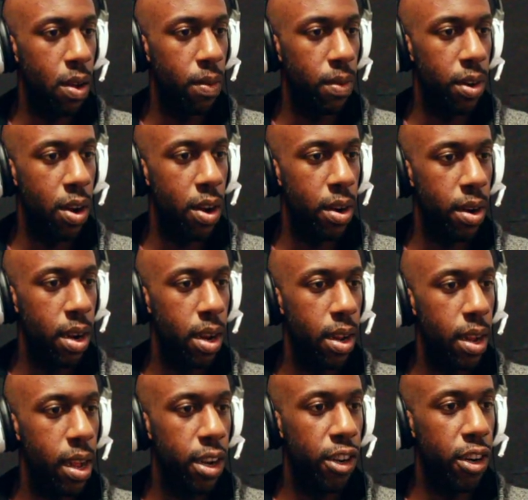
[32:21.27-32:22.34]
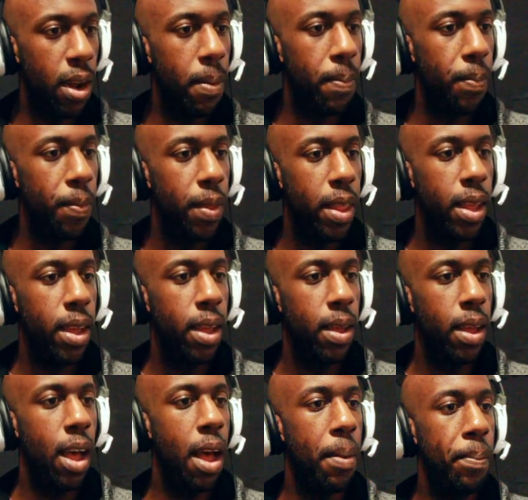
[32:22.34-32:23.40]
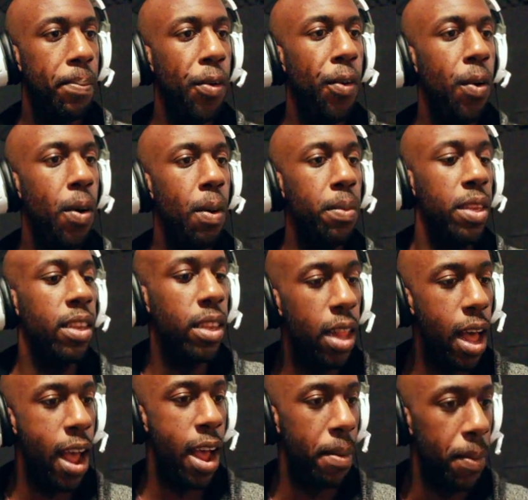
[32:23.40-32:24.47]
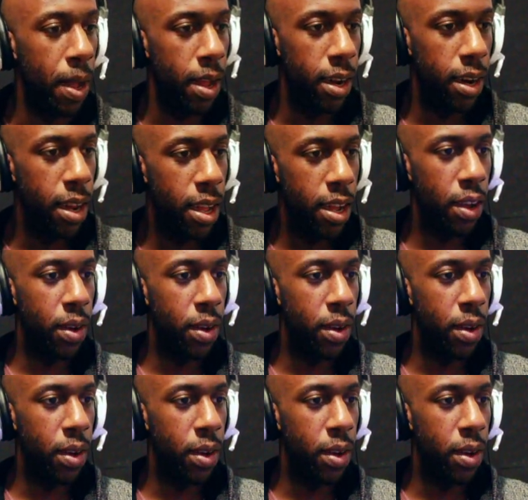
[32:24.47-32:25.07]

oh, darn. Jump. boom, uh, slam!